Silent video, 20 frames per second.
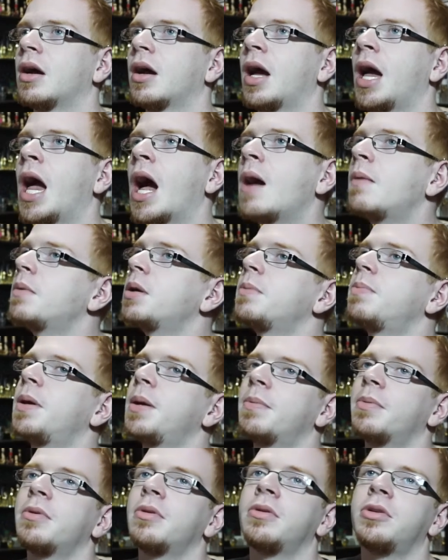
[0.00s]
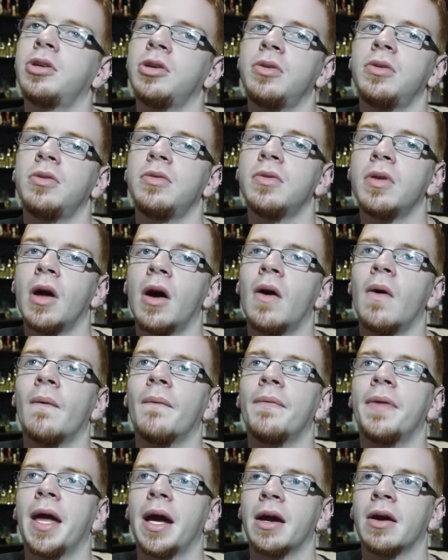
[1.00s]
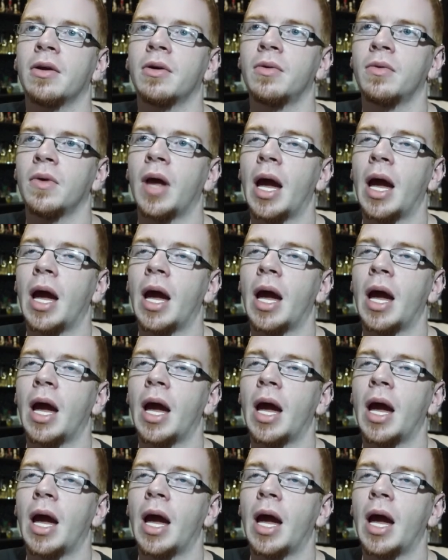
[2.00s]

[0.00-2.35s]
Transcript: how many people do you know that could,